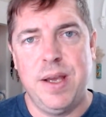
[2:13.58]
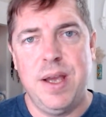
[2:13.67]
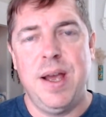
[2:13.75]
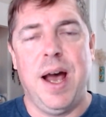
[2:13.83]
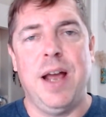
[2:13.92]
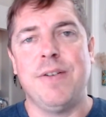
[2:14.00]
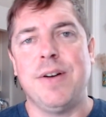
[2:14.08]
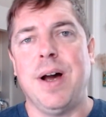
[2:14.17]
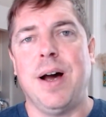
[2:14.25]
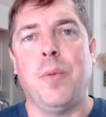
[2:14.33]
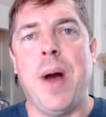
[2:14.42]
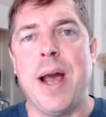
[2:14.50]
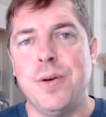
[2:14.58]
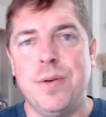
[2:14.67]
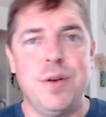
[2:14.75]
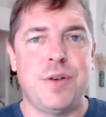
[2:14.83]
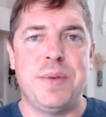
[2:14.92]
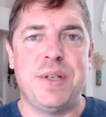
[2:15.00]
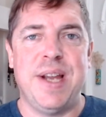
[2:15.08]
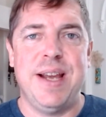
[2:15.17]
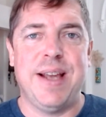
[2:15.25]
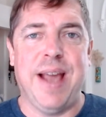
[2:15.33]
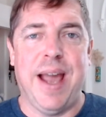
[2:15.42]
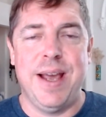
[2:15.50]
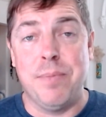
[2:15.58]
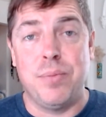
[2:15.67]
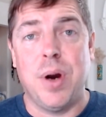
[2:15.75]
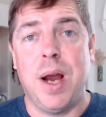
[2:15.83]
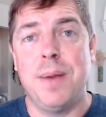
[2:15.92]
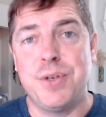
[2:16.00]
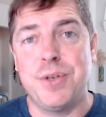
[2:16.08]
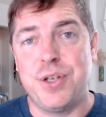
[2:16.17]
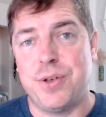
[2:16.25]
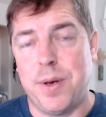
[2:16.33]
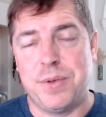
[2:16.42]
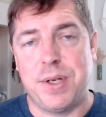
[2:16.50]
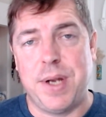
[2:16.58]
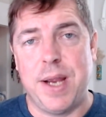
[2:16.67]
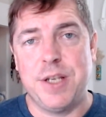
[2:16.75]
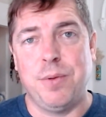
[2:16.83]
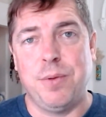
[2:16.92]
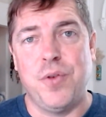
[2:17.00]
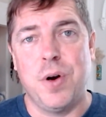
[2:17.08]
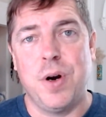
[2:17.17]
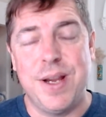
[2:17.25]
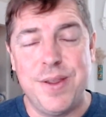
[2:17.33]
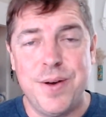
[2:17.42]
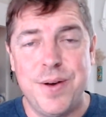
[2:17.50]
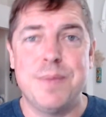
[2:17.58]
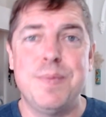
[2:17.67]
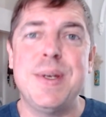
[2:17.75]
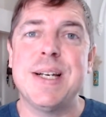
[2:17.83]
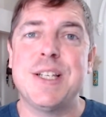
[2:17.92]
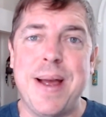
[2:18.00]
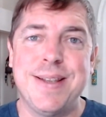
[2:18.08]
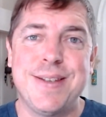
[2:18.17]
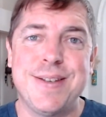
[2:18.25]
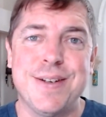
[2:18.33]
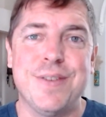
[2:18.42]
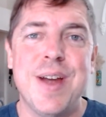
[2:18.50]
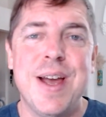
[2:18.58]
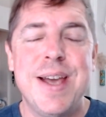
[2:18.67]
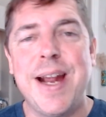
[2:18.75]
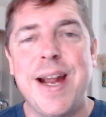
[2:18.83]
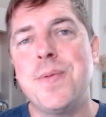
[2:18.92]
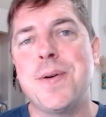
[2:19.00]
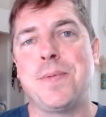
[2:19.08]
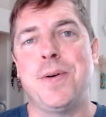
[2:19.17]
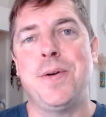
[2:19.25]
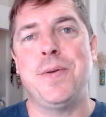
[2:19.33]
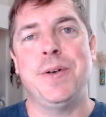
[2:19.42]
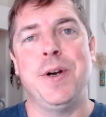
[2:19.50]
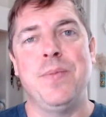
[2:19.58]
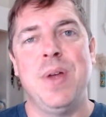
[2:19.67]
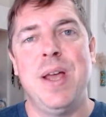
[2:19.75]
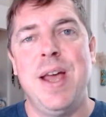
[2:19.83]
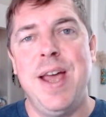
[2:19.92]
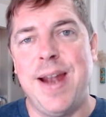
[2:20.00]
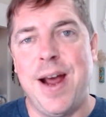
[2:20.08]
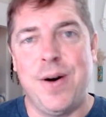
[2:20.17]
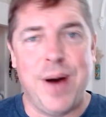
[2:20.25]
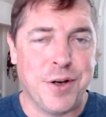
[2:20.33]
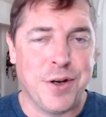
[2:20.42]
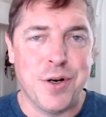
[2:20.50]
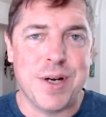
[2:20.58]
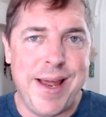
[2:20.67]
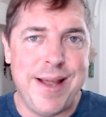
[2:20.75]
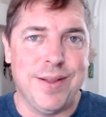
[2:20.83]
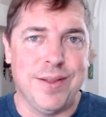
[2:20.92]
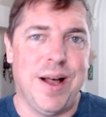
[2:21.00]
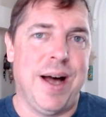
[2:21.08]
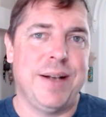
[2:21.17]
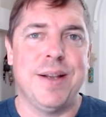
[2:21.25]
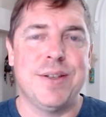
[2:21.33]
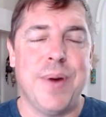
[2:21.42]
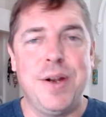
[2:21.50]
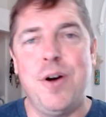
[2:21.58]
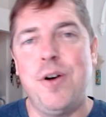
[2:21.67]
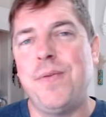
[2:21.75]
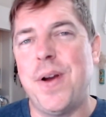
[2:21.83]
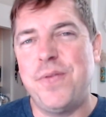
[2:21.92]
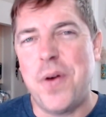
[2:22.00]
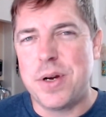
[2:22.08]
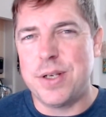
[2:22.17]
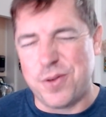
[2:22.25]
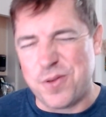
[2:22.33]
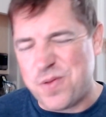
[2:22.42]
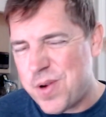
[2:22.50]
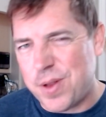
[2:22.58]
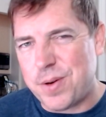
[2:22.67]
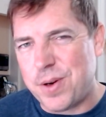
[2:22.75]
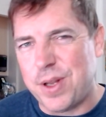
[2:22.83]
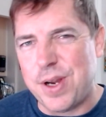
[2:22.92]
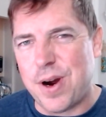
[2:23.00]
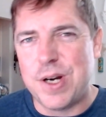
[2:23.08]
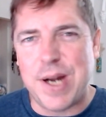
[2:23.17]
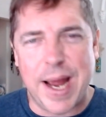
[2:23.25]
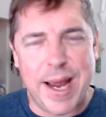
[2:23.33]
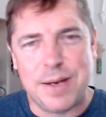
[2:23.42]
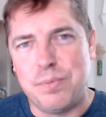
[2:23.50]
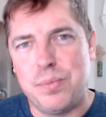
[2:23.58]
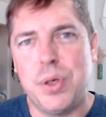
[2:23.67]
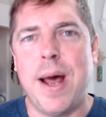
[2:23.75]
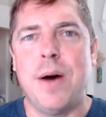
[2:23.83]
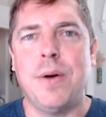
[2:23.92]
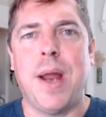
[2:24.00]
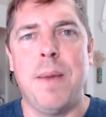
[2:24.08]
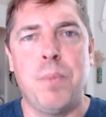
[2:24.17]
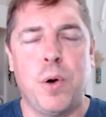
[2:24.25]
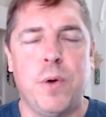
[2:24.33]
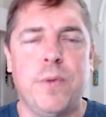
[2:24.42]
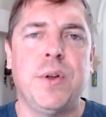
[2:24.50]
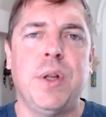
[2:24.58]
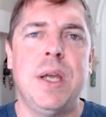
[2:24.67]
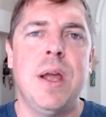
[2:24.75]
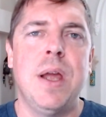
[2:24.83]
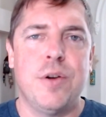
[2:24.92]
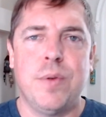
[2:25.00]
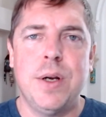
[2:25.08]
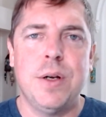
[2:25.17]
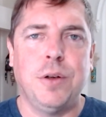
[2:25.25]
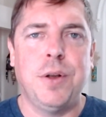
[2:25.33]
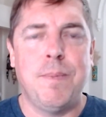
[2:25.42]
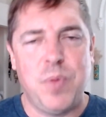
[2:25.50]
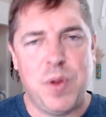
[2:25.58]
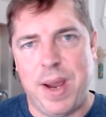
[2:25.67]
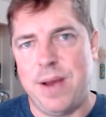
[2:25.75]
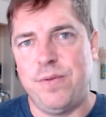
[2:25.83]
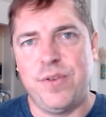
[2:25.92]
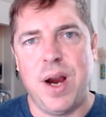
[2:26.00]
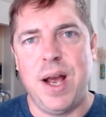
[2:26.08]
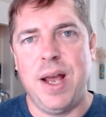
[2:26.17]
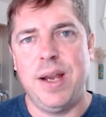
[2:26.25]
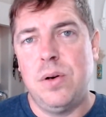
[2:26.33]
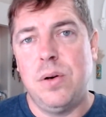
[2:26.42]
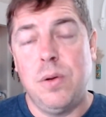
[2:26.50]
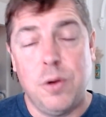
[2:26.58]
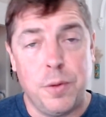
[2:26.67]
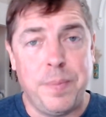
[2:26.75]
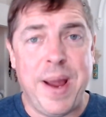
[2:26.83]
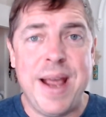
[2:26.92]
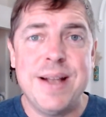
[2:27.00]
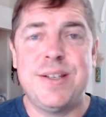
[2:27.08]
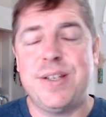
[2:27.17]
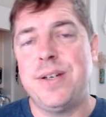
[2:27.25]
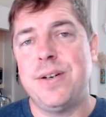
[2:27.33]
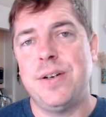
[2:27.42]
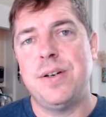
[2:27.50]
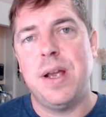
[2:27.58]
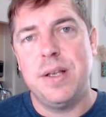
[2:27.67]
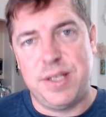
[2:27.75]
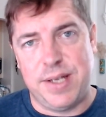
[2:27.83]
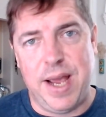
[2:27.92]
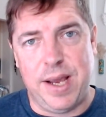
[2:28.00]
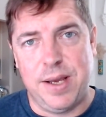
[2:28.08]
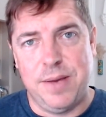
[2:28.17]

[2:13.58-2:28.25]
I've got Wagyu strip steak and prime strip steaks before, and those can be expensive, and I don't want to ruin them. Now, I cook a lot, and so I know if I focus really, really hard, I can put out a perfectly grilled, pan-fried, or pan-seared steak.